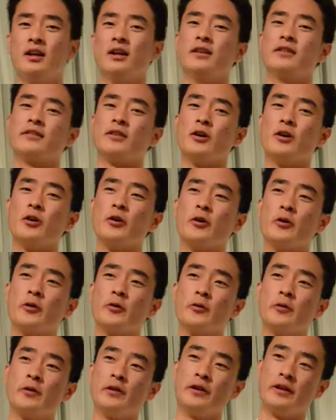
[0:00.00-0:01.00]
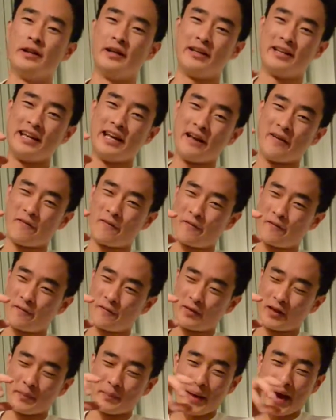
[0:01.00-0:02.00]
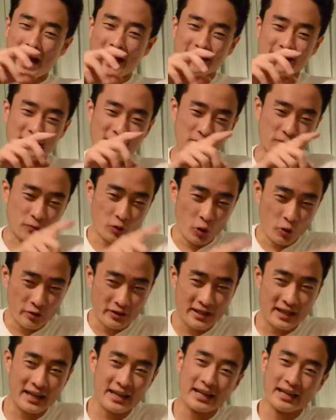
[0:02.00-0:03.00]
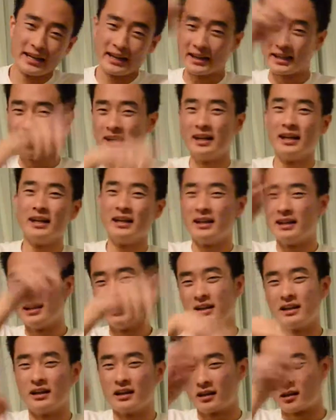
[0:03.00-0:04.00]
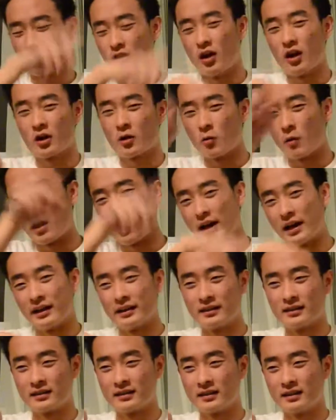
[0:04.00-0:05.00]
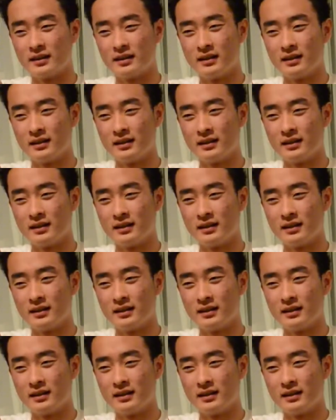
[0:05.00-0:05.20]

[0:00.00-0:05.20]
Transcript: So if the mass is rotating clockwise,